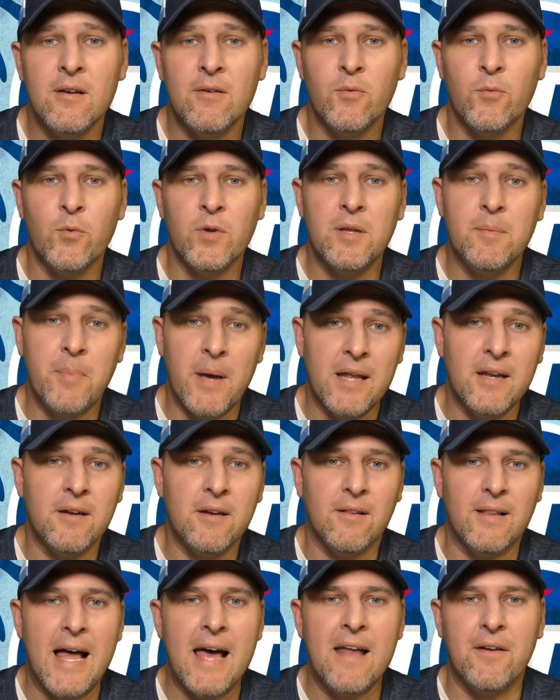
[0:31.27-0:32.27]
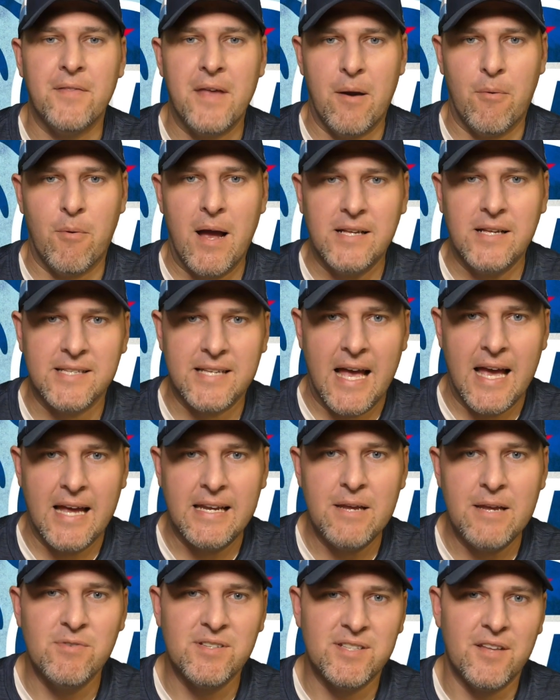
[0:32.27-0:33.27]
We depended a lot on that right side.
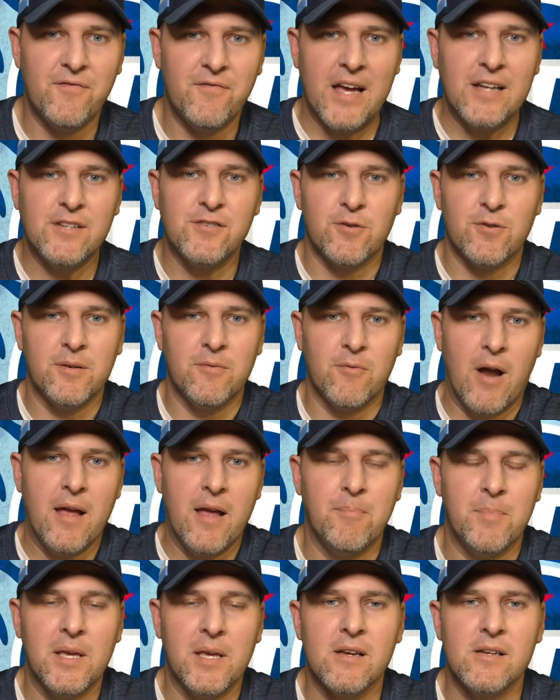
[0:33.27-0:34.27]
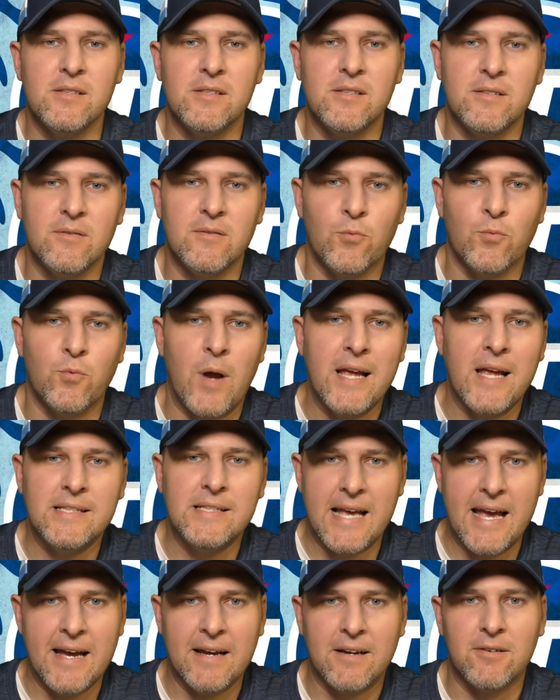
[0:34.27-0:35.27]
He was the veteran, right? Because right
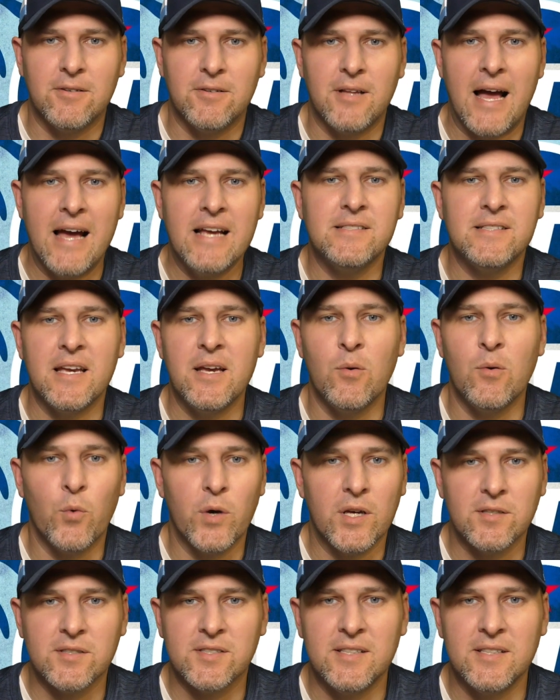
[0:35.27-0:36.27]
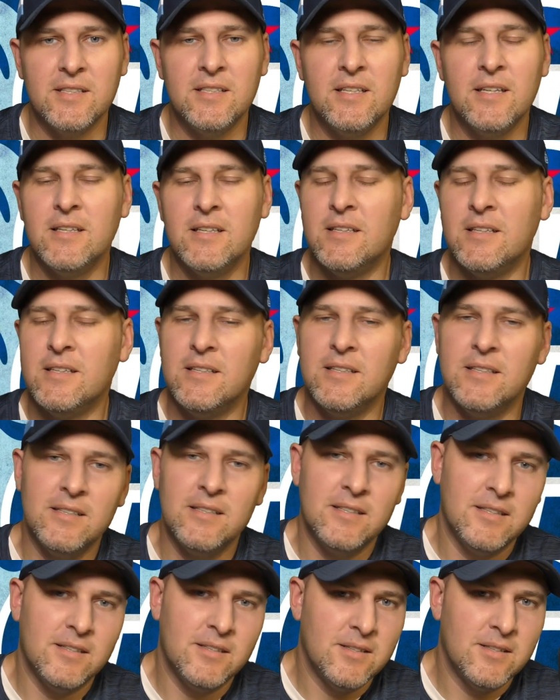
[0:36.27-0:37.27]
tackle, Isaiah Wilson,
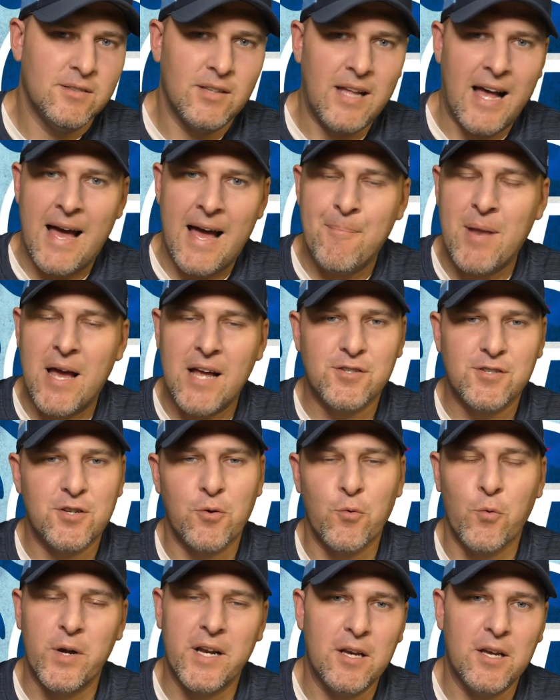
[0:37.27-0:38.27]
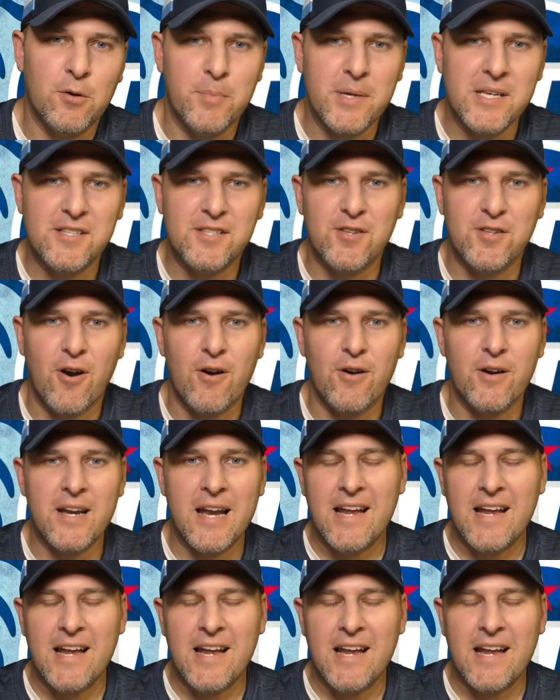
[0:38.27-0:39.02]
I'm not sure when he'll be starting.